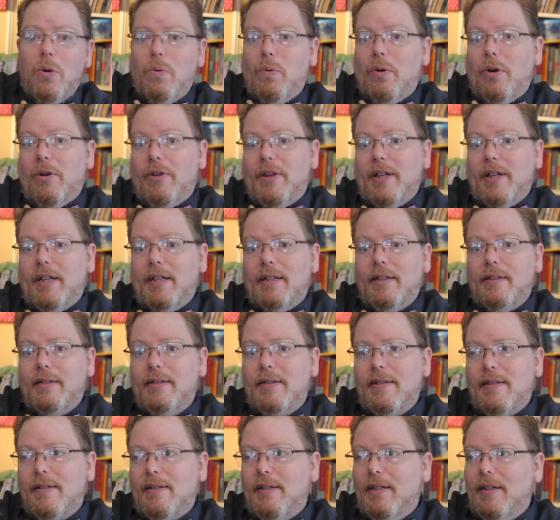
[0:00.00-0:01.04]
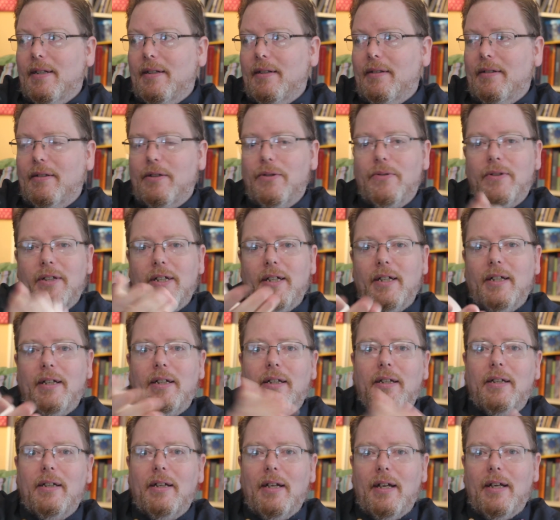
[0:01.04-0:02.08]
What are things that you
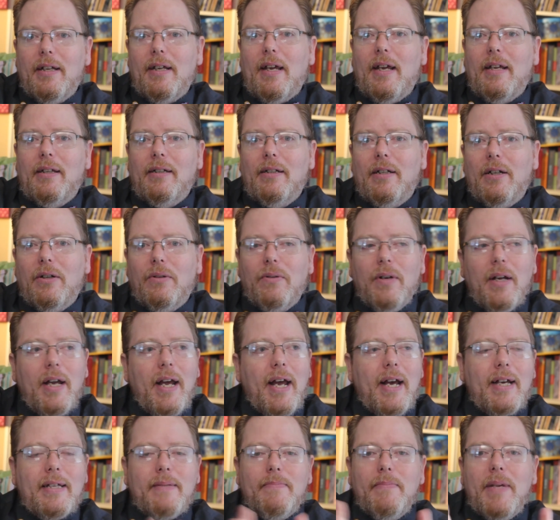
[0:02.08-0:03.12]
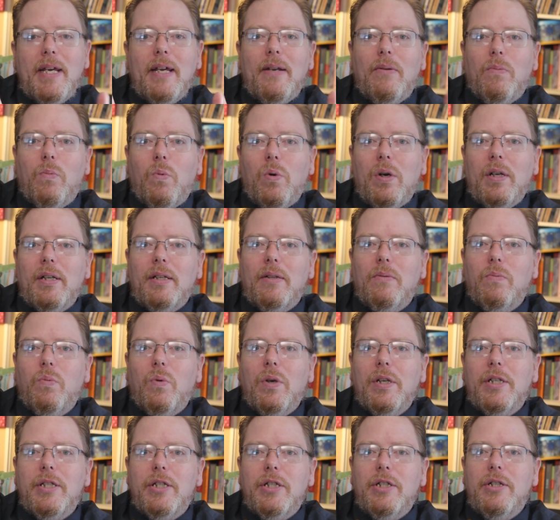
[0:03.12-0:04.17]
think, you know, as men,
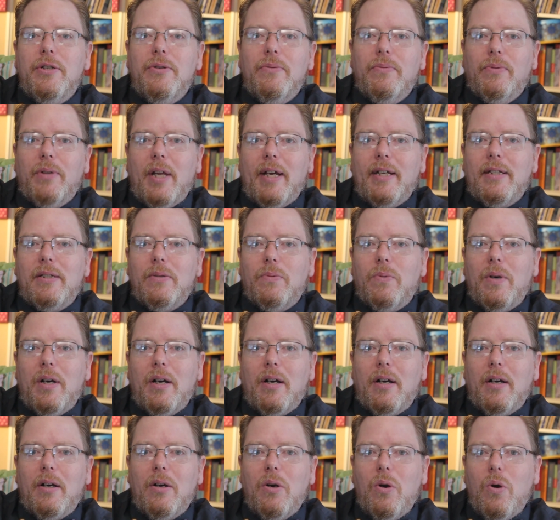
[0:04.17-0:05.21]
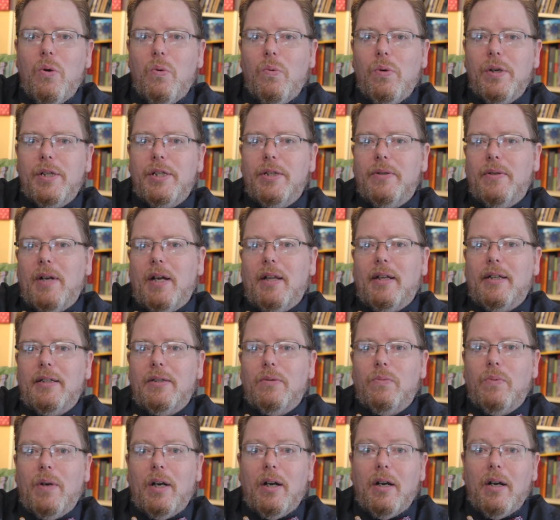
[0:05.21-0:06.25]
what do you like to wear? What do you not like
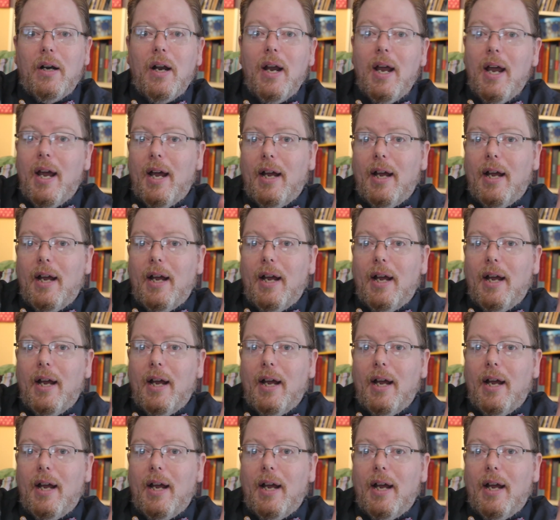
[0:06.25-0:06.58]
to wear?